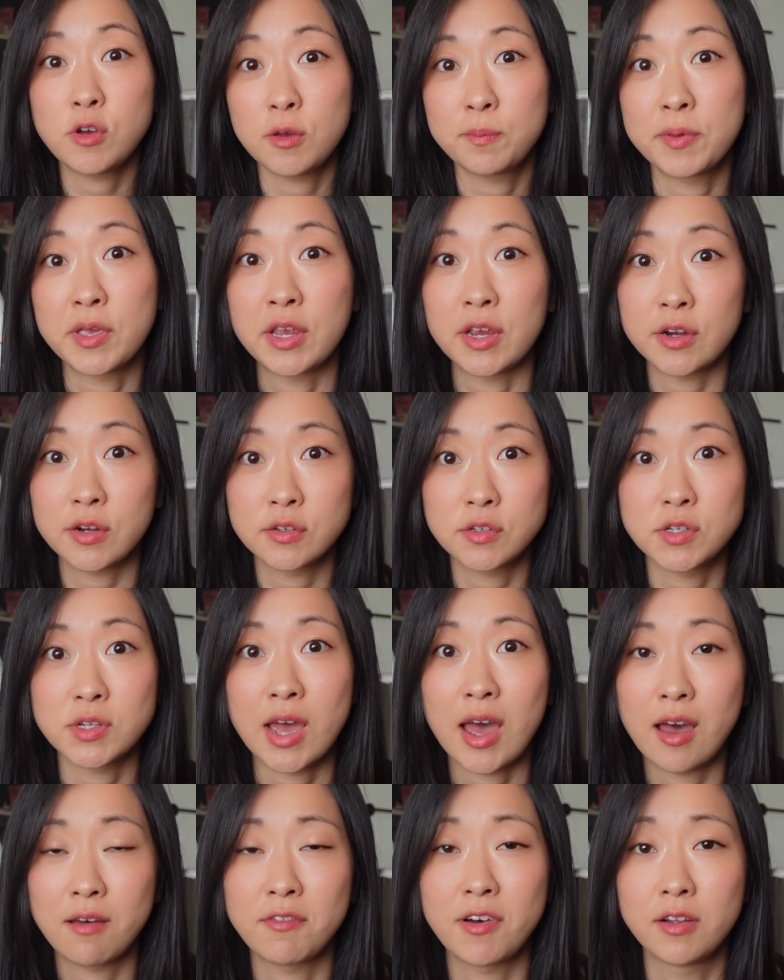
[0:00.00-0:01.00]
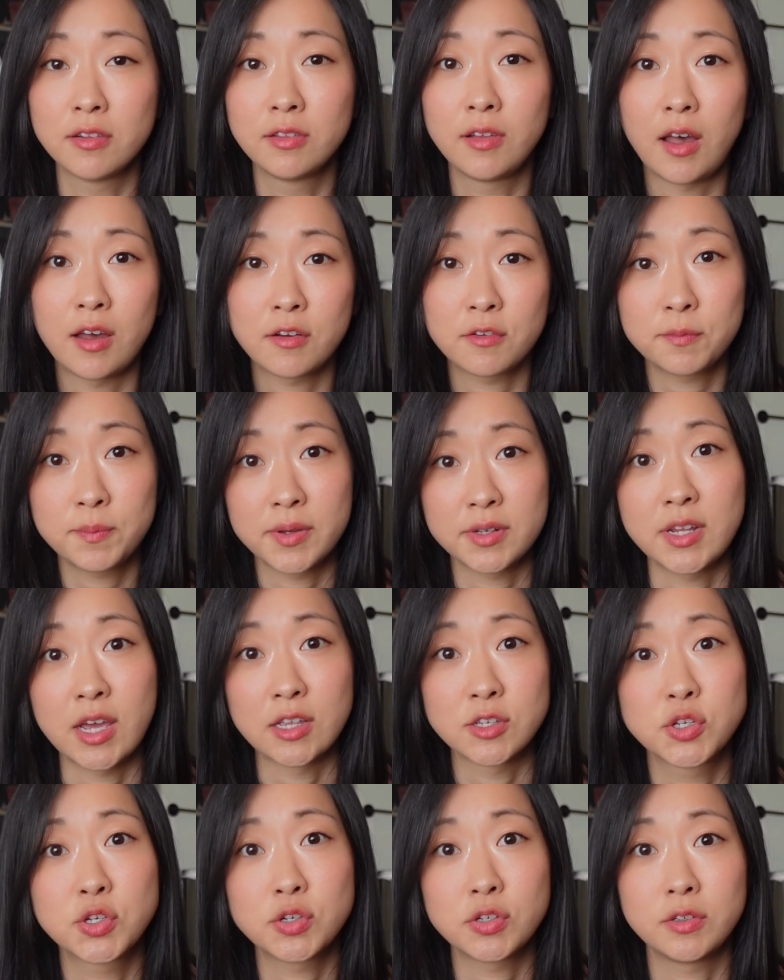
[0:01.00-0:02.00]
appear to have a lot of
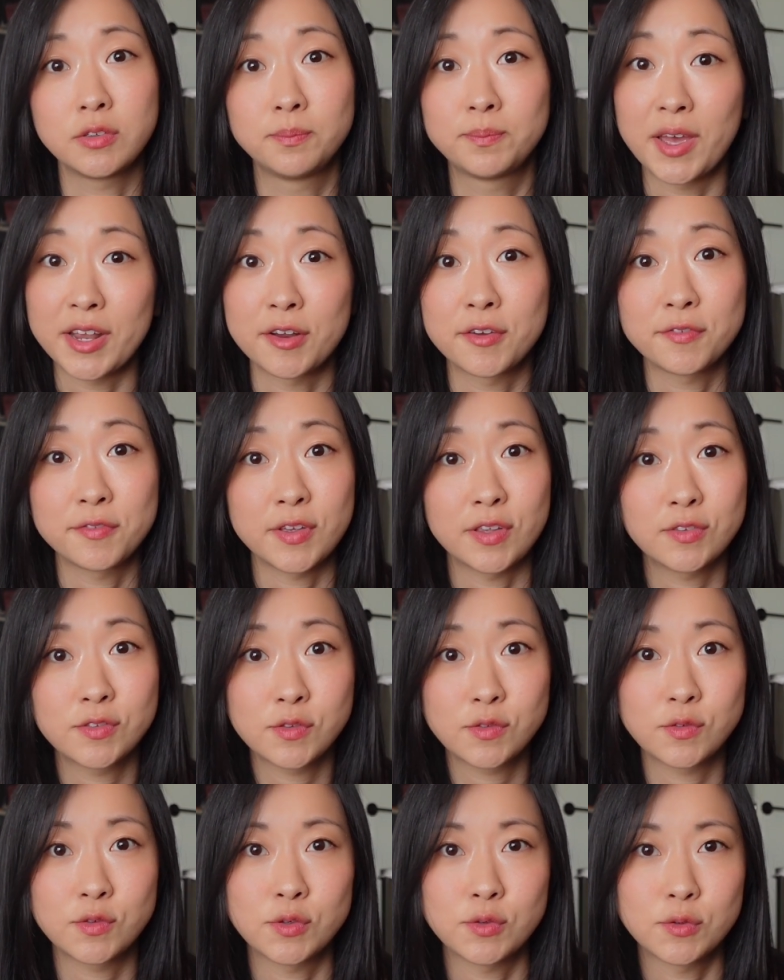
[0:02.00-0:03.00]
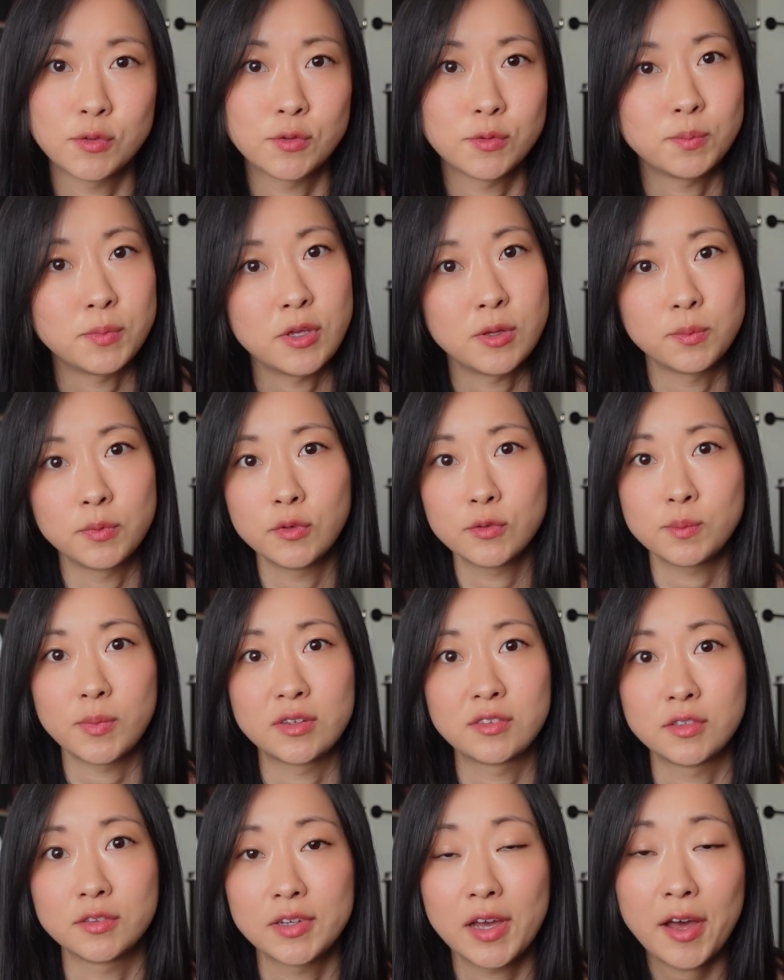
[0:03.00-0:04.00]
potential benefits to people's
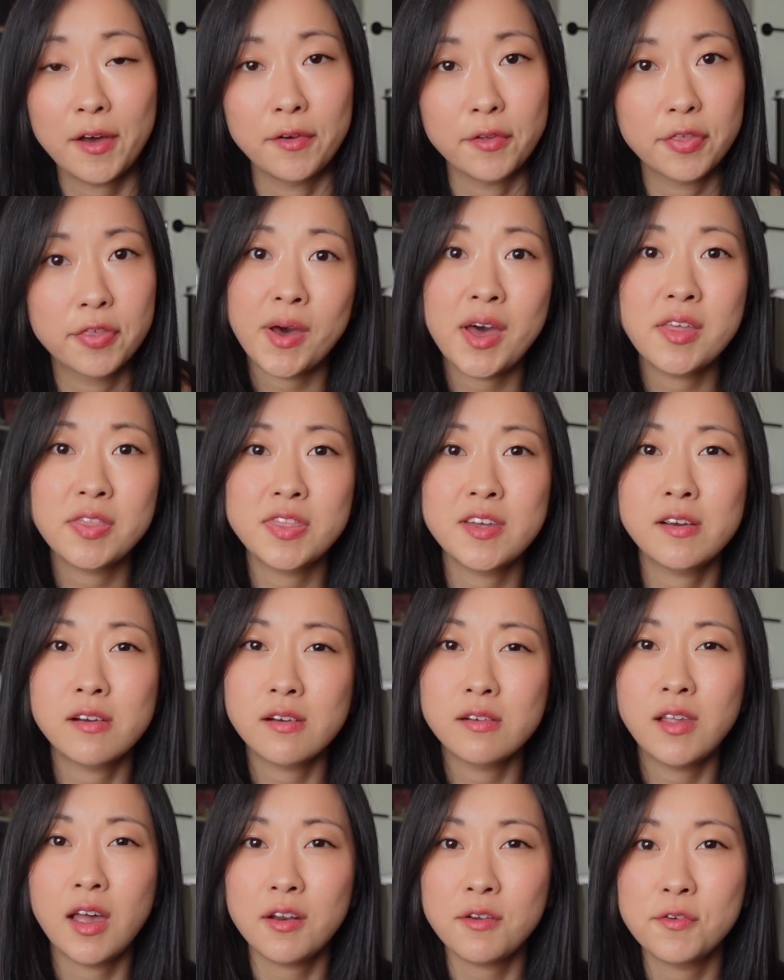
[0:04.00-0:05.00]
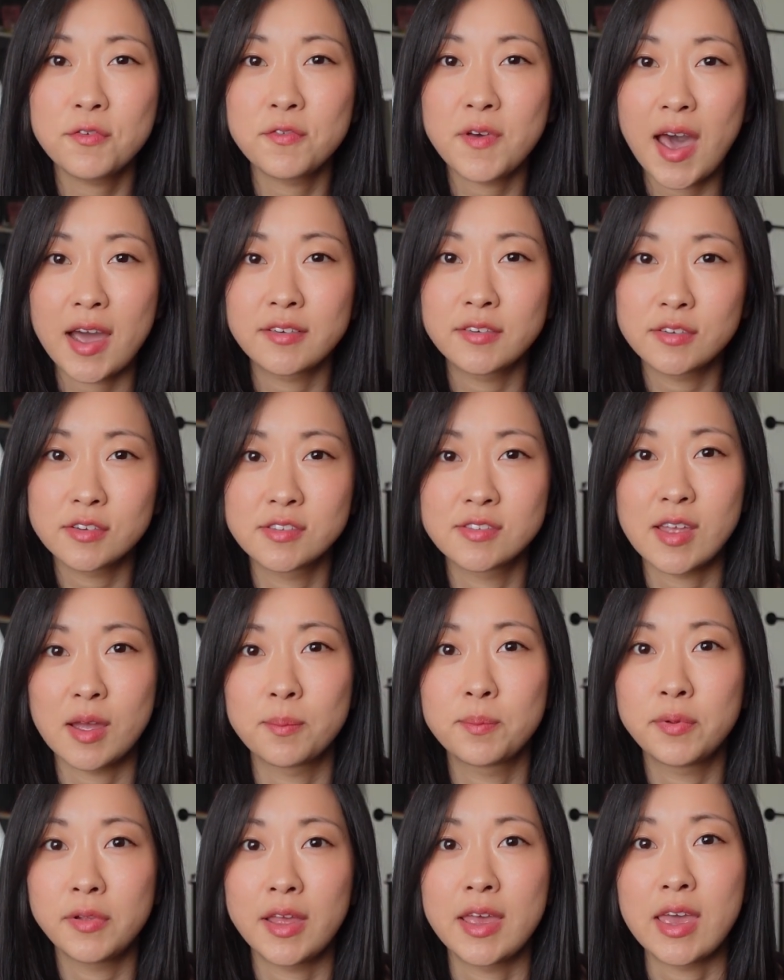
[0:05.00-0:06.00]
mental health. But there are a lot of factors
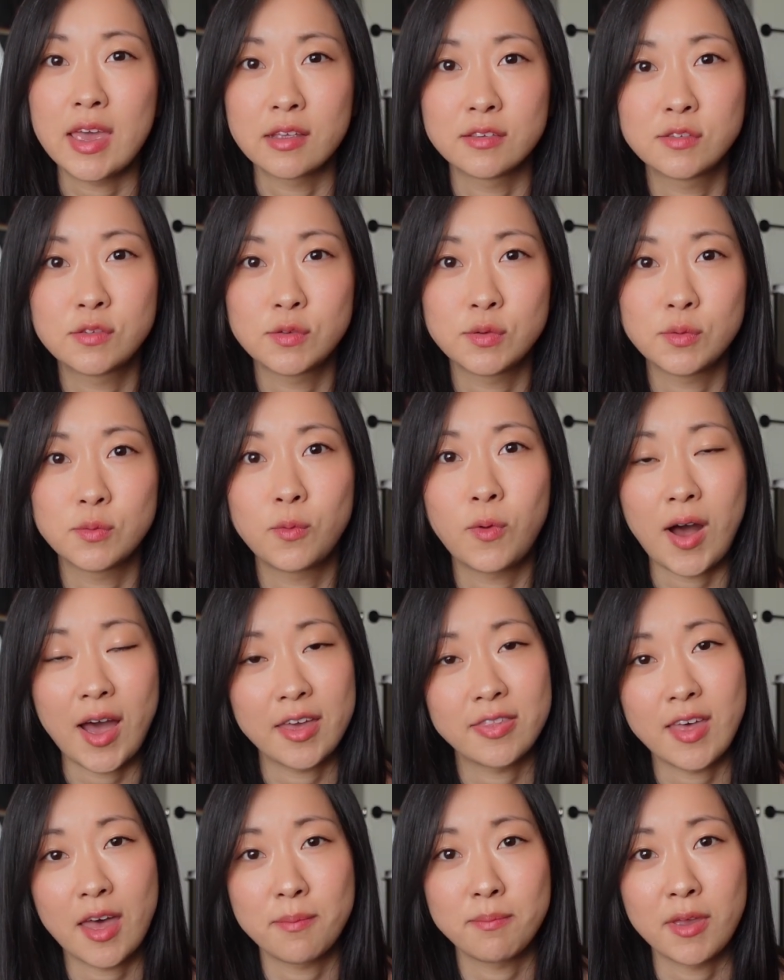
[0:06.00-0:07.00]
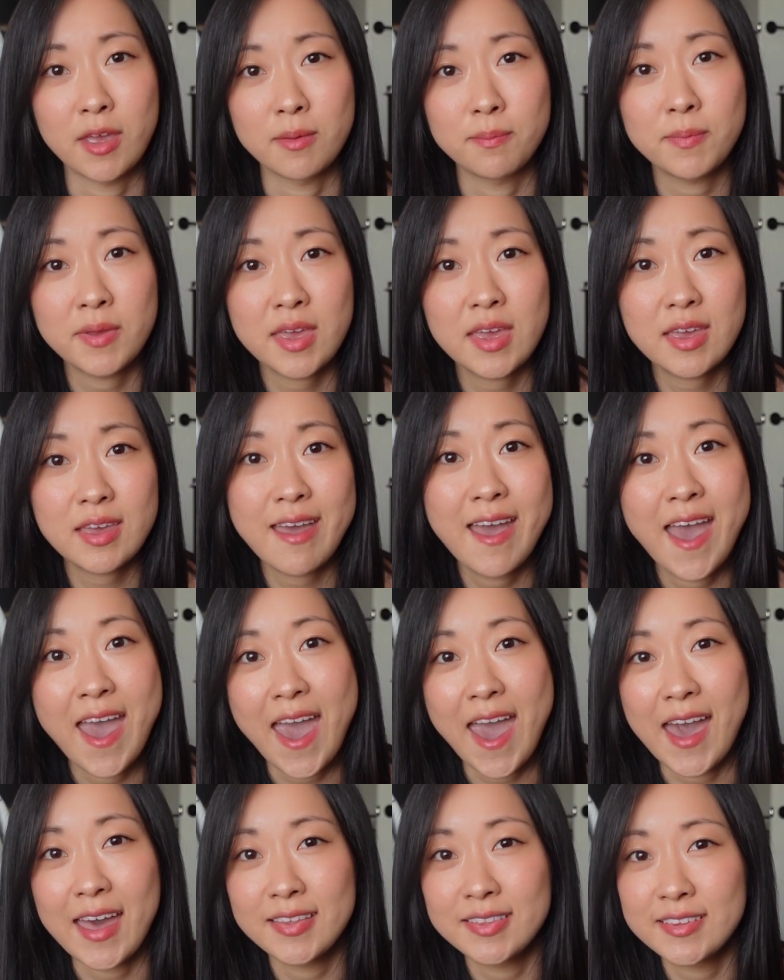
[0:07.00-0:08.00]
that play into why that may be,
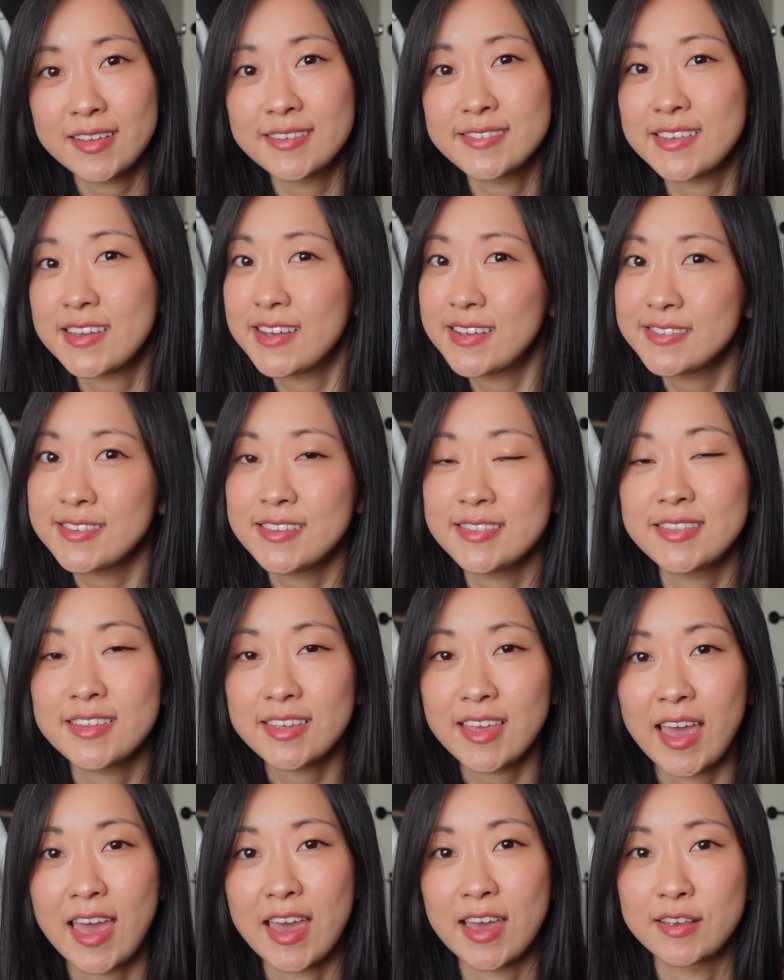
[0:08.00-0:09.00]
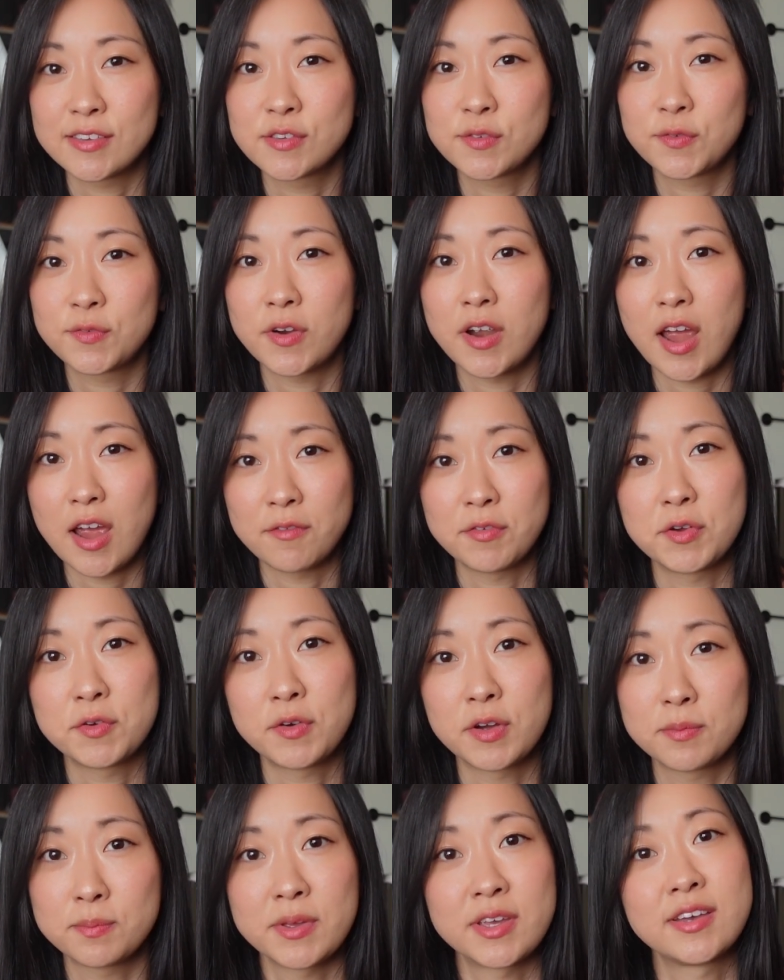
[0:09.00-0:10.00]
and this isn't the case for
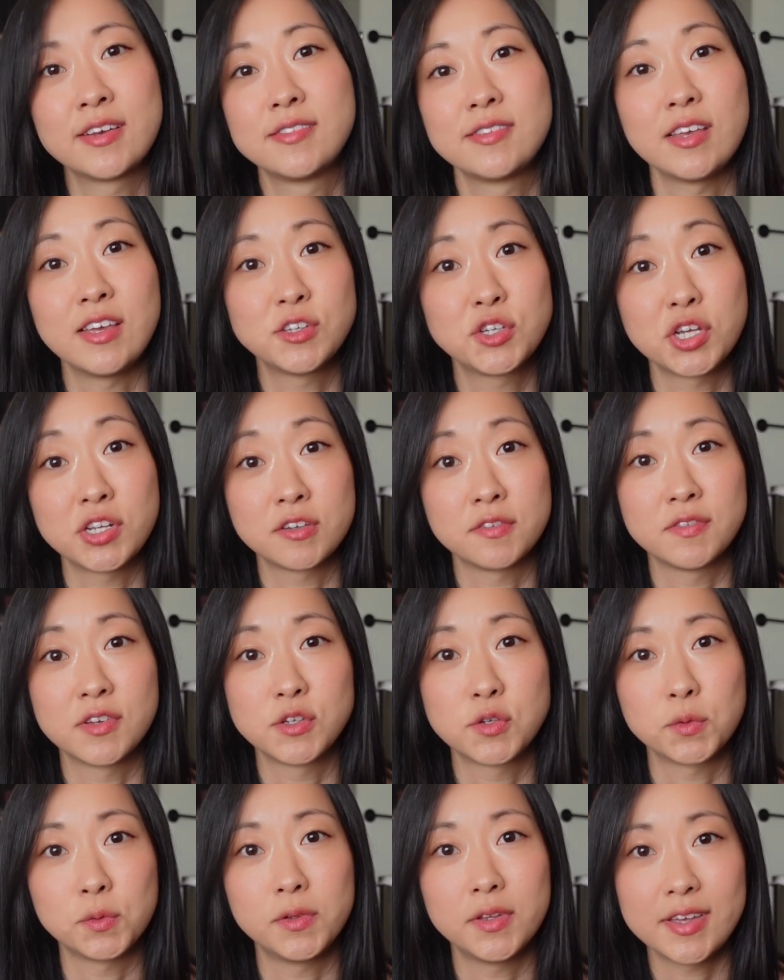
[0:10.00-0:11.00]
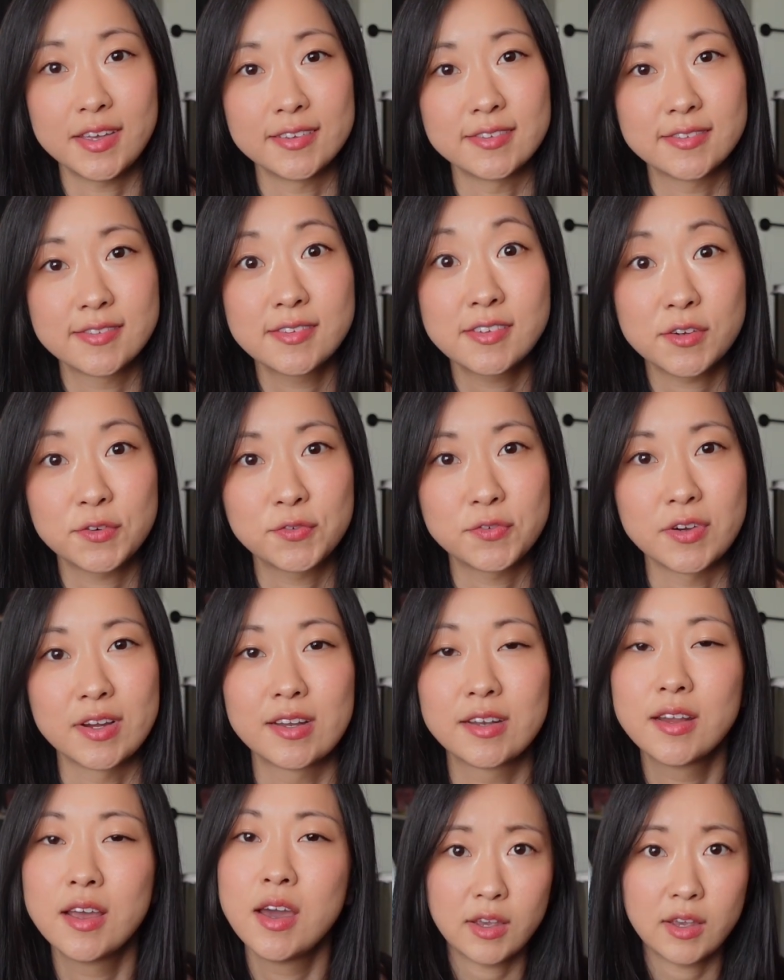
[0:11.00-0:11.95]
everyone because each individual is different.